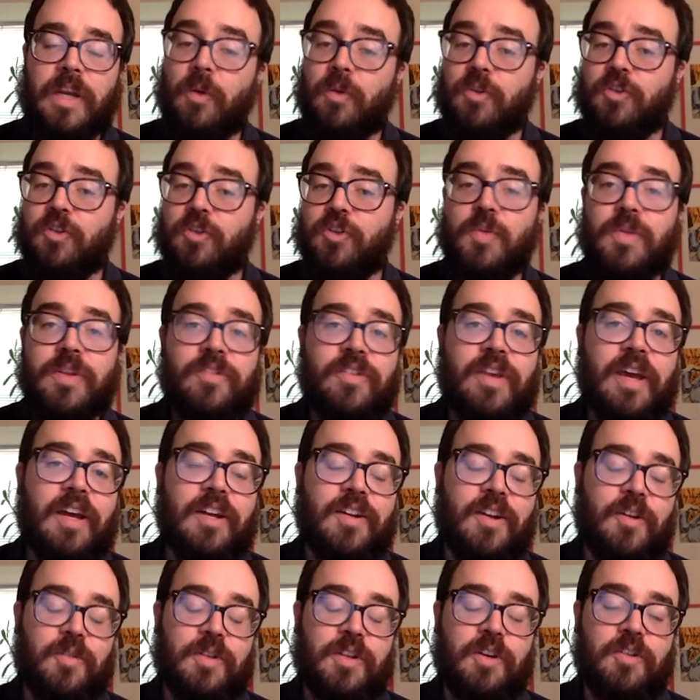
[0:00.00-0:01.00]
We don't do the
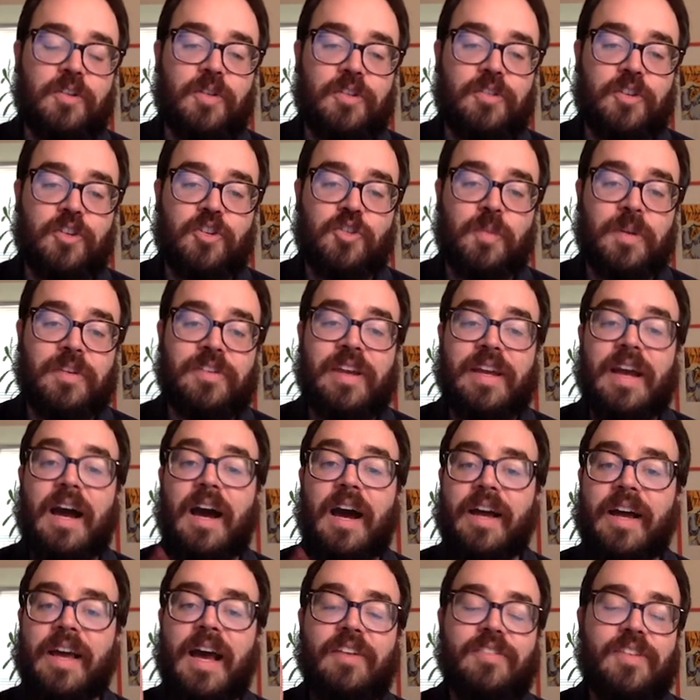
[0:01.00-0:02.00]
second overload resolution. We say,
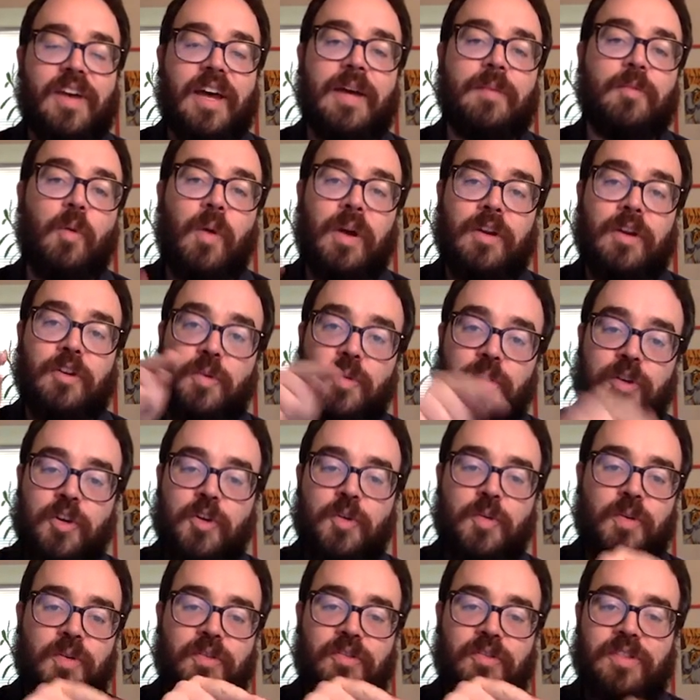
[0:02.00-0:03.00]
ah, yes, I am going to
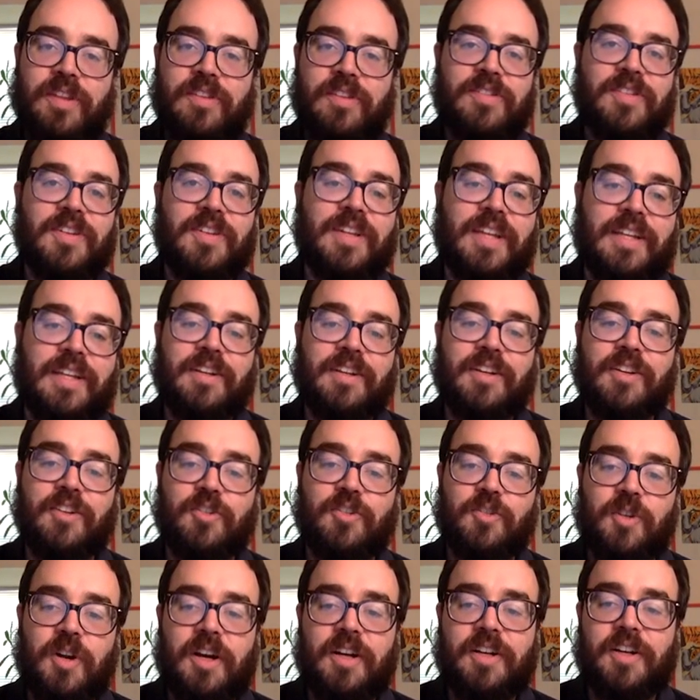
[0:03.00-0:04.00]
use this deleted
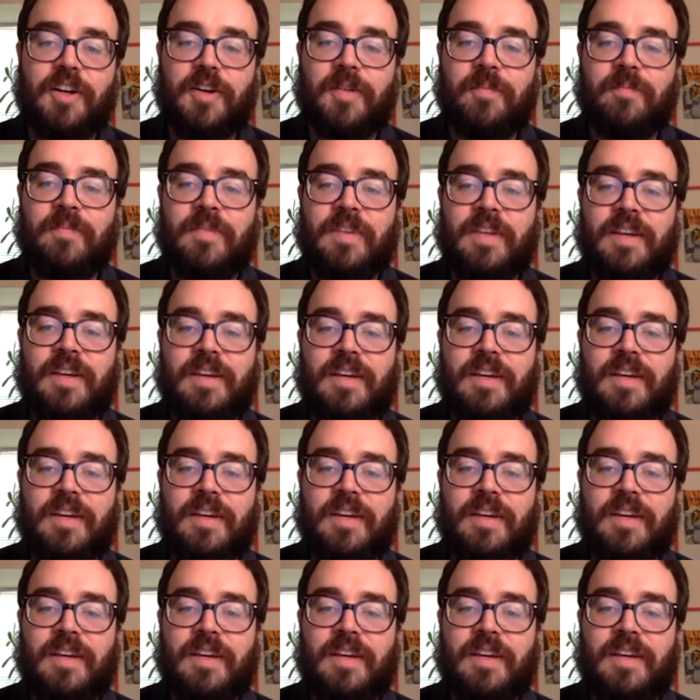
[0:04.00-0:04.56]
constructor.